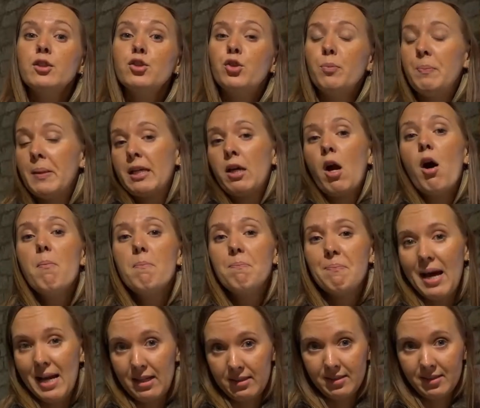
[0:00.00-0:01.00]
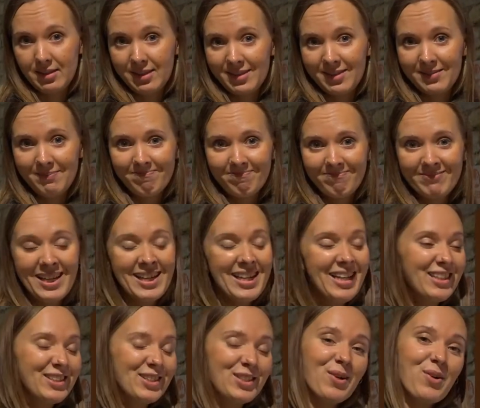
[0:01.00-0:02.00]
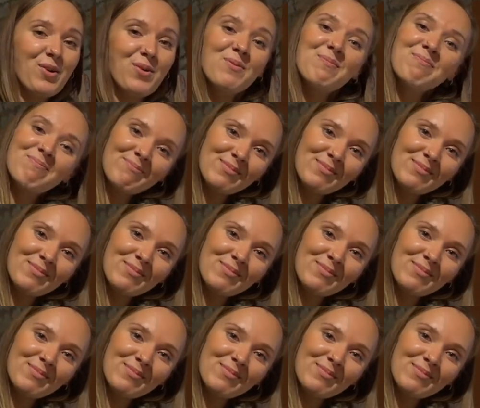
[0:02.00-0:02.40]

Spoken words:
to become balanced? So